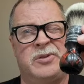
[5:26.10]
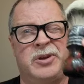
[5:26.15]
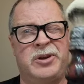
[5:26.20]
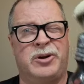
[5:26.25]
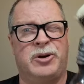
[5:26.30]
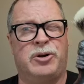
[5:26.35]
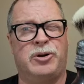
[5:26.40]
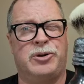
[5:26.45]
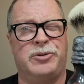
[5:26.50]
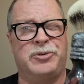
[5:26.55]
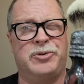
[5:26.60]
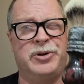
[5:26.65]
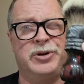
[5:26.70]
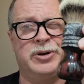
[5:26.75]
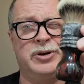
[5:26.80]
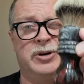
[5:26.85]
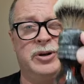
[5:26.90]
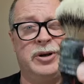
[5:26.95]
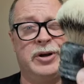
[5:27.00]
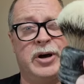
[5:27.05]
They call it the
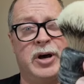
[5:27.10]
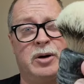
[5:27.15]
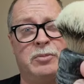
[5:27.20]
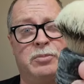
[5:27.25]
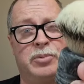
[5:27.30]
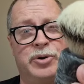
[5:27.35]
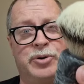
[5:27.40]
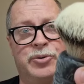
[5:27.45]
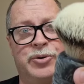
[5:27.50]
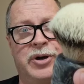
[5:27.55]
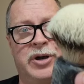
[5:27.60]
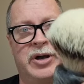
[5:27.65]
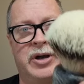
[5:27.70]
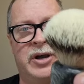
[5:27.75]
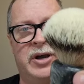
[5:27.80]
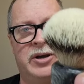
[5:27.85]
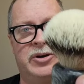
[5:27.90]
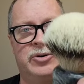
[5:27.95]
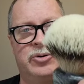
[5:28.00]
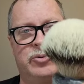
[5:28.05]
Diablo
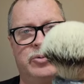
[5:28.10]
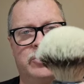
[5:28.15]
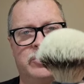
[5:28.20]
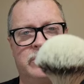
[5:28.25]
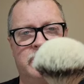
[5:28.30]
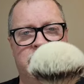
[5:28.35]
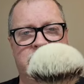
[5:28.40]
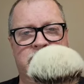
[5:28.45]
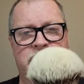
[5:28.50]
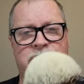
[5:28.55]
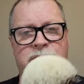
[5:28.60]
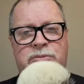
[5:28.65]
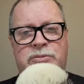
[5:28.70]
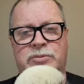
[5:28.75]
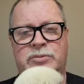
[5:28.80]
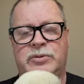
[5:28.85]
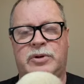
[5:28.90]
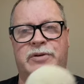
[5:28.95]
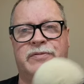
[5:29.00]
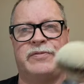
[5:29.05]
handle.
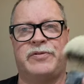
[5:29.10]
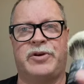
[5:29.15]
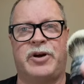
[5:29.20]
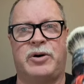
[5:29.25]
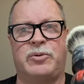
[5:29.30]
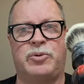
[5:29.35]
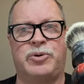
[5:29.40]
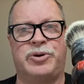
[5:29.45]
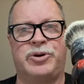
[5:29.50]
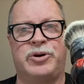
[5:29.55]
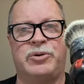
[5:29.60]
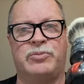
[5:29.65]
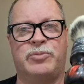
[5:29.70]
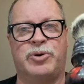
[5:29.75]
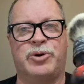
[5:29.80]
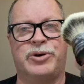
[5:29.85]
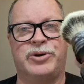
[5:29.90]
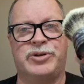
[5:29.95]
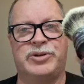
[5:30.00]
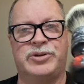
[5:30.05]
I forgot what
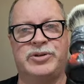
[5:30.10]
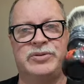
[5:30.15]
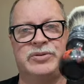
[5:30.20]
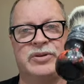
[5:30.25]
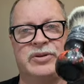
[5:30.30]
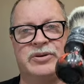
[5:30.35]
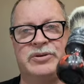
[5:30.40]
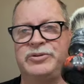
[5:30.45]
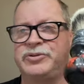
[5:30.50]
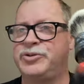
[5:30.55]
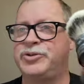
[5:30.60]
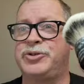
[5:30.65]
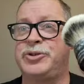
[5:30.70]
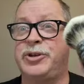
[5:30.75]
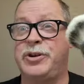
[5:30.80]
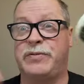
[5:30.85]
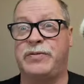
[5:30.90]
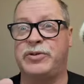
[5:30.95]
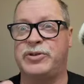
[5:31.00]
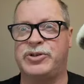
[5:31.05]
number it is. There's
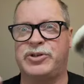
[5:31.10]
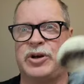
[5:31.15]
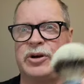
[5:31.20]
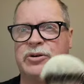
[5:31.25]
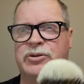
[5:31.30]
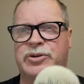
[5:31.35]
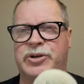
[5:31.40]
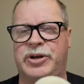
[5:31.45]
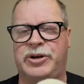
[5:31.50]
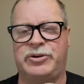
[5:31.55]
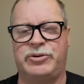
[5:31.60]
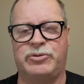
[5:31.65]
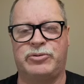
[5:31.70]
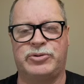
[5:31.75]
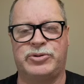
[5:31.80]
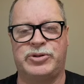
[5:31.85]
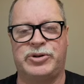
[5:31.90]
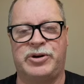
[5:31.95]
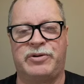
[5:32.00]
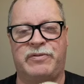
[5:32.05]
different style
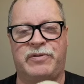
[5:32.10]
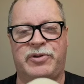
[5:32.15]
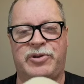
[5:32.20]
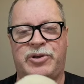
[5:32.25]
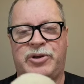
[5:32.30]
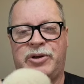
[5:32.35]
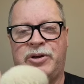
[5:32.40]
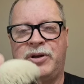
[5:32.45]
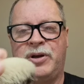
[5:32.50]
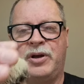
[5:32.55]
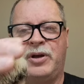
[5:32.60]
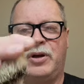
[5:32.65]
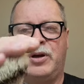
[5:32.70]
handles and everything.